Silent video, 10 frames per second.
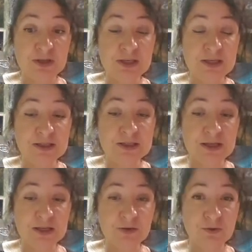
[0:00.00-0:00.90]
these
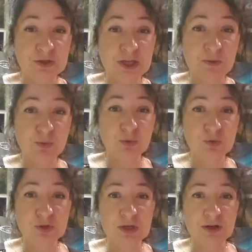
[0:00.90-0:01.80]
little
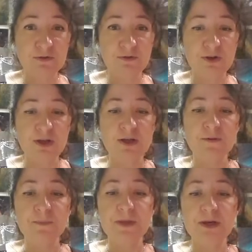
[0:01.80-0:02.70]
samples that
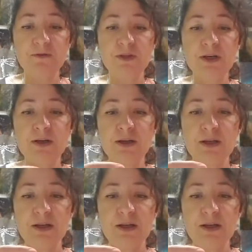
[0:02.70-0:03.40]
I've done.